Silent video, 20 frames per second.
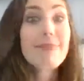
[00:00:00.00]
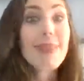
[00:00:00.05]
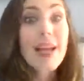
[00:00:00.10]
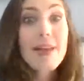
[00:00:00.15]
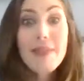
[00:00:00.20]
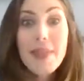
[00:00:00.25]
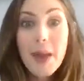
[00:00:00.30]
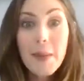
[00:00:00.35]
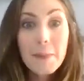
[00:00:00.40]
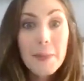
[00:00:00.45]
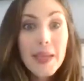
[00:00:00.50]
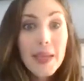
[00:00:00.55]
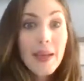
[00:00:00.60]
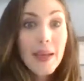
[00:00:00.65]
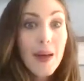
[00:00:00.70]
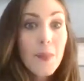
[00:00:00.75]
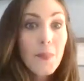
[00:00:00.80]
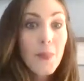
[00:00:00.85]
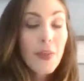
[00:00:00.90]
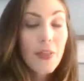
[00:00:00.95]
then
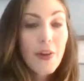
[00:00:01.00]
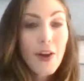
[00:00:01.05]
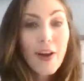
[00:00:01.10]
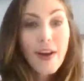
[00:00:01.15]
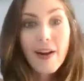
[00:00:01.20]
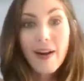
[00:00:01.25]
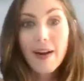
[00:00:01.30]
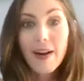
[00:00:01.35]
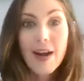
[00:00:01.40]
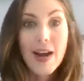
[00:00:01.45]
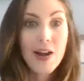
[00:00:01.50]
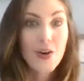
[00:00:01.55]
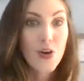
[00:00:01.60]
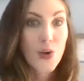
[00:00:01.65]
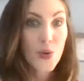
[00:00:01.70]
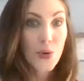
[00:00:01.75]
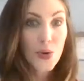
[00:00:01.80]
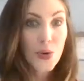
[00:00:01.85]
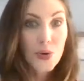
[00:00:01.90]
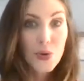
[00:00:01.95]
being up with her and
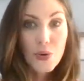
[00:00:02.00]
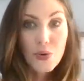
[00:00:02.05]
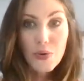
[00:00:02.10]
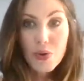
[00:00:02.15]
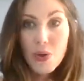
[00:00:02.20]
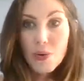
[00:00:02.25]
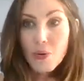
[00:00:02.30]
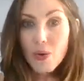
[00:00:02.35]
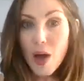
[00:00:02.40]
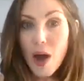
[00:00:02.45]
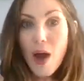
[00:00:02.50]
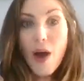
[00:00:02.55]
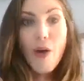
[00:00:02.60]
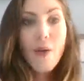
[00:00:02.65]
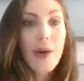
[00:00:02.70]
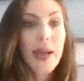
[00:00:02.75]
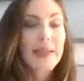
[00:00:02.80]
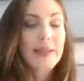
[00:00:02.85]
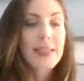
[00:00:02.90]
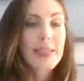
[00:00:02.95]
go, go, go, go,
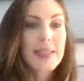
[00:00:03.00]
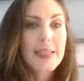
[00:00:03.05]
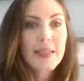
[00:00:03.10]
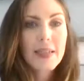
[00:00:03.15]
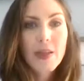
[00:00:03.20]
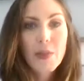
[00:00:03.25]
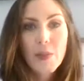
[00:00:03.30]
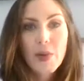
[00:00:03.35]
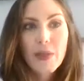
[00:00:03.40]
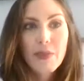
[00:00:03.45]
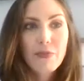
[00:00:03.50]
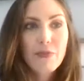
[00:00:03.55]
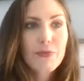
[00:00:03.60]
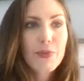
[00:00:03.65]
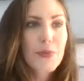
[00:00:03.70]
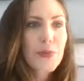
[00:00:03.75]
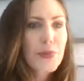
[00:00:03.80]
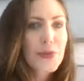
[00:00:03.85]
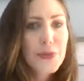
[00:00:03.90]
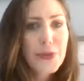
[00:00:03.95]
go, and dealing with
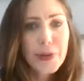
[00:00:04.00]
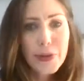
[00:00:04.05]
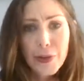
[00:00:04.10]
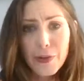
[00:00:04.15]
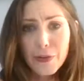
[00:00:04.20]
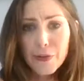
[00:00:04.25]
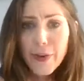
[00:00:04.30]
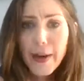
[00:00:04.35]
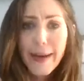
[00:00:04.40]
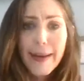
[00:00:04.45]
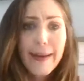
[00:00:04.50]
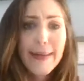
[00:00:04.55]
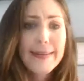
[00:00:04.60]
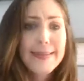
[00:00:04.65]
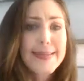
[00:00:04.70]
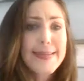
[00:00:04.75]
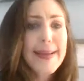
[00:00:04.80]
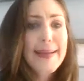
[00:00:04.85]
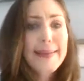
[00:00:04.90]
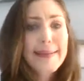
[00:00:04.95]
rheumatoid
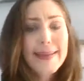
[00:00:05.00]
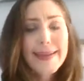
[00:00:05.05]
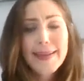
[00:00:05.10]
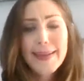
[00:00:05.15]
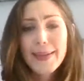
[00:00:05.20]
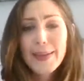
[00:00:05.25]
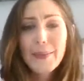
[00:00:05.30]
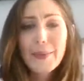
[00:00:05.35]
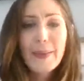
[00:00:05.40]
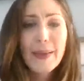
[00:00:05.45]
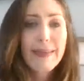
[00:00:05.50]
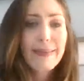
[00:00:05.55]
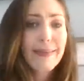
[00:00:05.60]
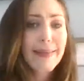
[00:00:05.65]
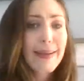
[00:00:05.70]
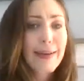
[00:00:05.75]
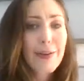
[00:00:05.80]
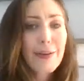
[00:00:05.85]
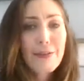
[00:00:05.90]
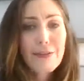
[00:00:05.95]
arthritis and dealing with,
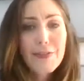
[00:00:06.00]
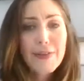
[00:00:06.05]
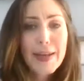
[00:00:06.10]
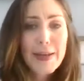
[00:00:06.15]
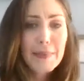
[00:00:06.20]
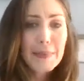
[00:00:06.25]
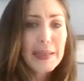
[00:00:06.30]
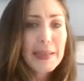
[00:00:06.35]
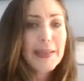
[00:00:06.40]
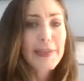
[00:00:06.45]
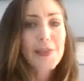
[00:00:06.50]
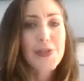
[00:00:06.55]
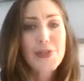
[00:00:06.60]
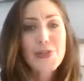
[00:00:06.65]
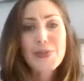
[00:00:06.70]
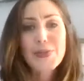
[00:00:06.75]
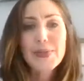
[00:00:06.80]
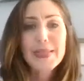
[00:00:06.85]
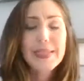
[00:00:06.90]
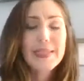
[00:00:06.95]
family
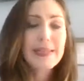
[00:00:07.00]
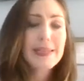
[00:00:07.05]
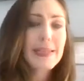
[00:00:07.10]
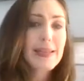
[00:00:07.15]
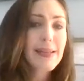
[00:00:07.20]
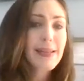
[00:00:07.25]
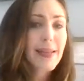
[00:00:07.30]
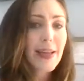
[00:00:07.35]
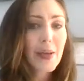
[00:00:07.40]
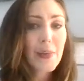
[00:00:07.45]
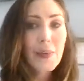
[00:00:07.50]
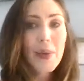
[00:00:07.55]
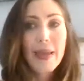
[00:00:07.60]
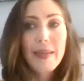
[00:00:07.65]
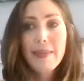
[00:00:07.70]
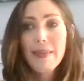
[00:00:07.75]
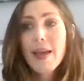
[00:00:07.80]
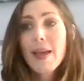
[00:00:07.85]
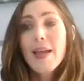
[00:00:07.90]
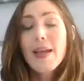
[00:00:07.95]
issues and dealing with,